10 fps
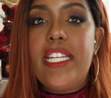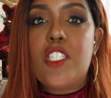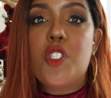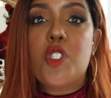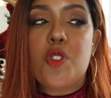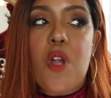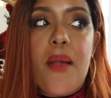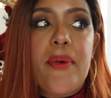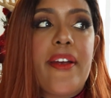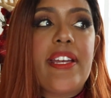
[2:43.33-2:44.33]
into
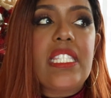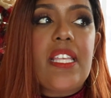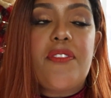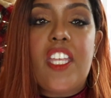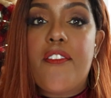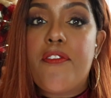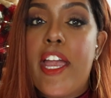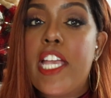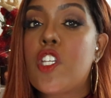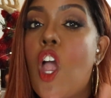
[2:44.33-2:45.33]
strawberries something
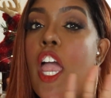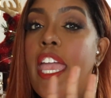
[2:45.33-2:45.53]
fresh